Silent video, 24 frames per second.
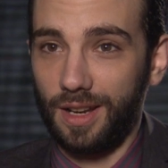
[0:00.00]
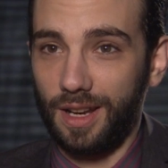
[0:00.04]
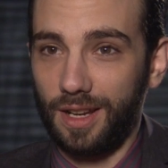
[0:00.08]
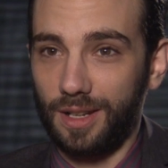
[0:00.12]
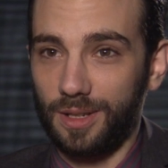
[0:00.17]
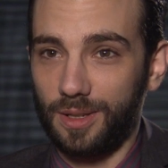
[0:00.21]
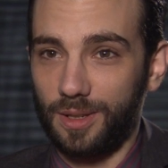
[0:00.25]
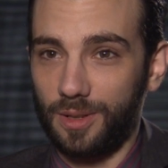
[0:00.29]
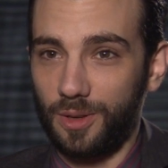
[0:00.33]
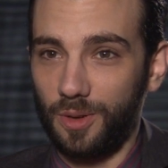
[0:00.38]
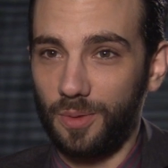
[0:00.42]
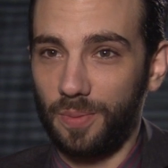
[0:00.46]

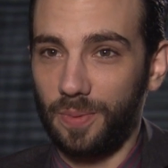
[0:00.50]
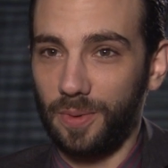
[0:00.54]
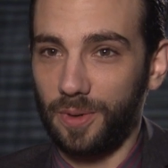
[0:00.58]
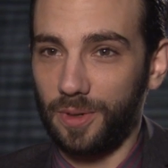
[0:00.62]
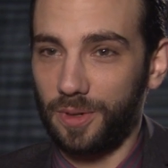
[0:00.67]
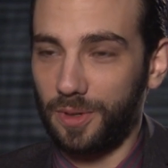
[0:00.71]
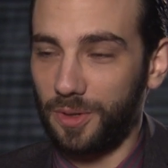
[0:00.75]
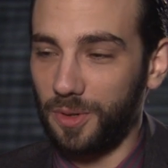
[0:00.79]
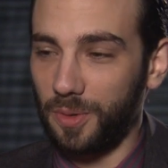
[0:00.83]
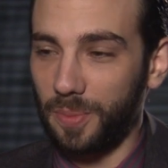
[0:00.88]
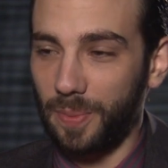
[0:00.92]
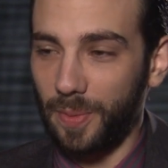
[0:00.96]
in super,
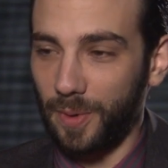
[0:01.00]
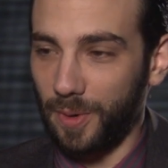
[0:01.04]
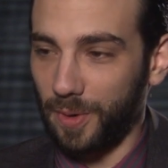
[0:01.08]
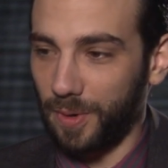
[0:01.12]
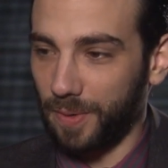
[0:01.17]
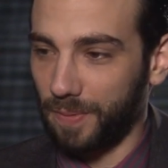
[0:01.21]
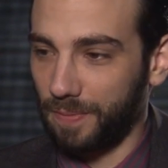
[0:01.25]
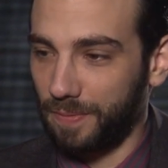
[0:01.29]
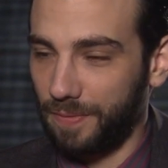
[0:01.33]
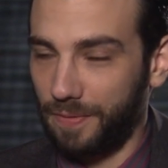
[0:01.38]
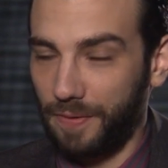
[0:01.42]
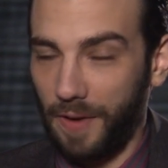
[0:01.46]

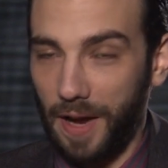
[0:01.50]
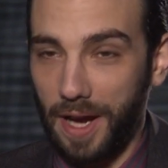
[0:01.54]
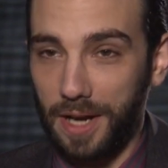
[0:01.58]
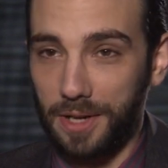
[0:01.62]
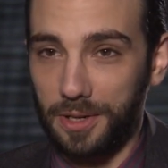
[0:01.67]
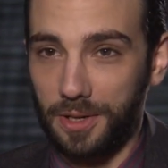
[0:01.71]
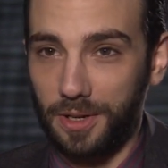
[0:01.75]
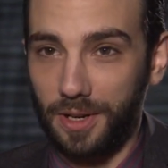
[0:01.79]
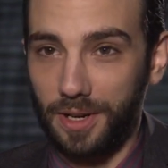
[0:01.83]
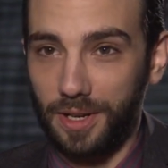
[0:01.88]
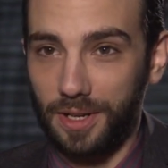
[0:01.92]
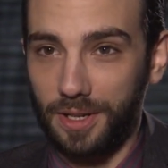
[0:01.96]
super
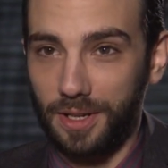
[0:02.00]
fashion-y